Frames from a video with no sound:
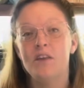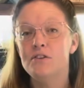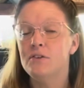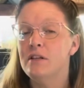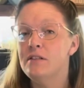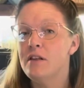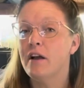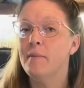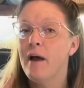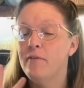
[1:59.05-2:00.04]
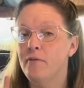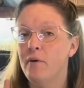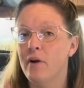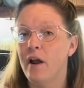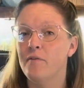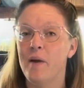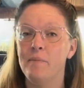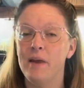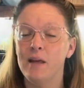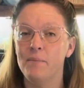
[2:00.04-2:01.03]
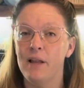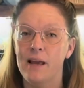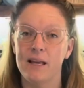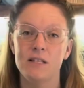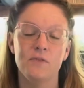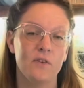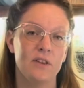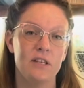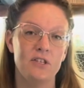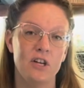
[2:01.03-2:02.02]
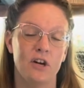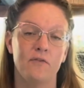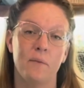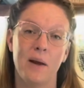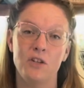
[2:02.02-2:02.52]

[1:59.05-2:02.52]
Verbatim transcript: So let's talk about 4 of my big plans for this year for my